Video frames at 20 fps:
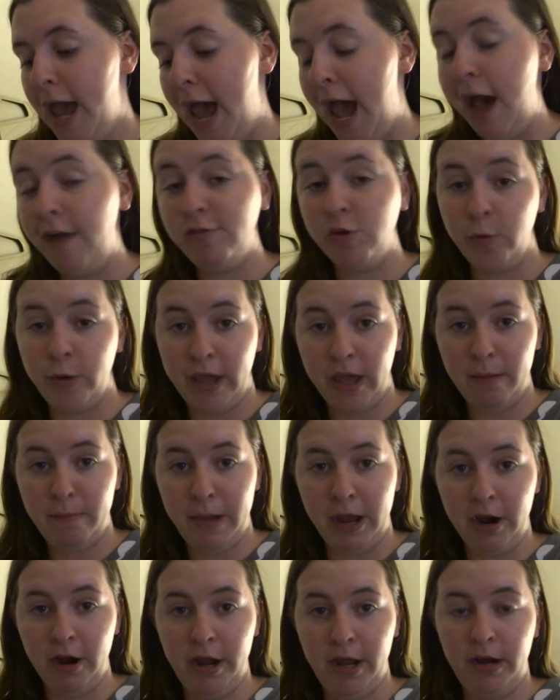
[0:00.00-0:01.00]
after we get
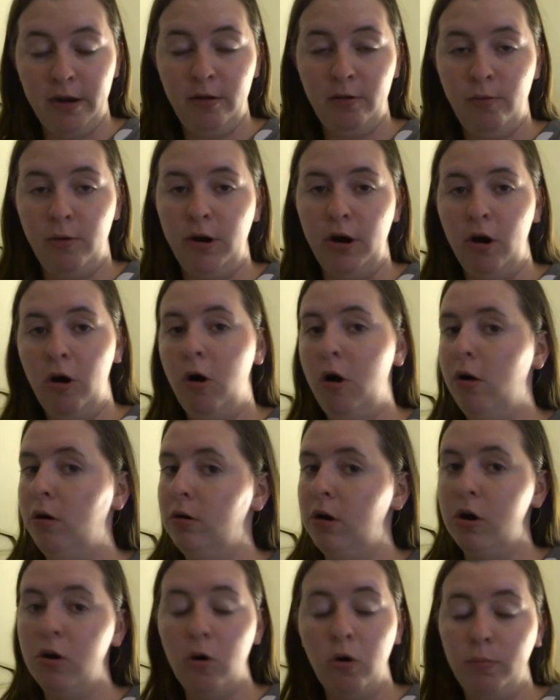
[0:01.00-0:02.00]
married, when our whole,
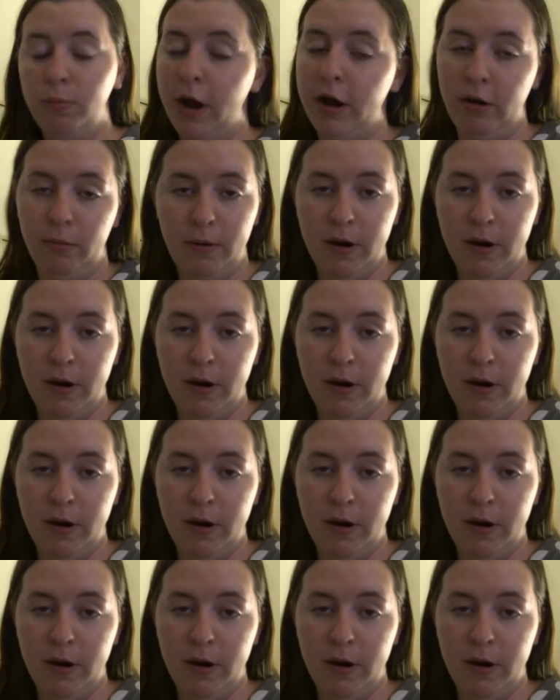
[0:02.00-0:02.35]
our whole bridal